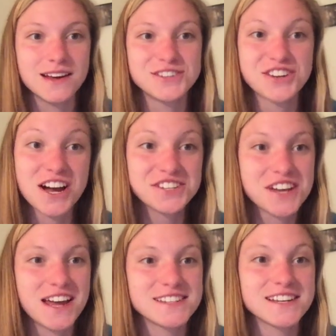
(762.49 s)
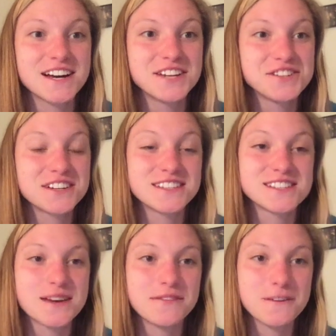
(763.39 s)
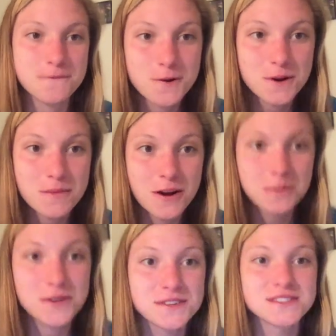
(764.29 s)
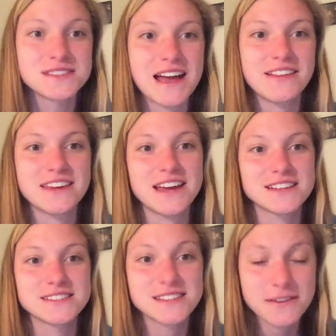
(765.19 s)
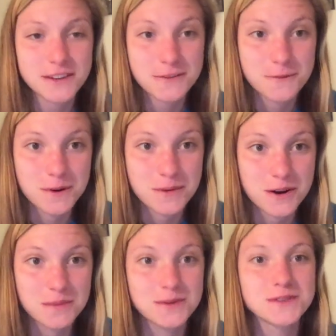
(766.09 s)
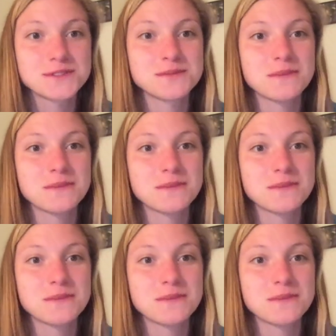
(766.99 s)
Josh has 174 marbles, Sally has 74 marbles,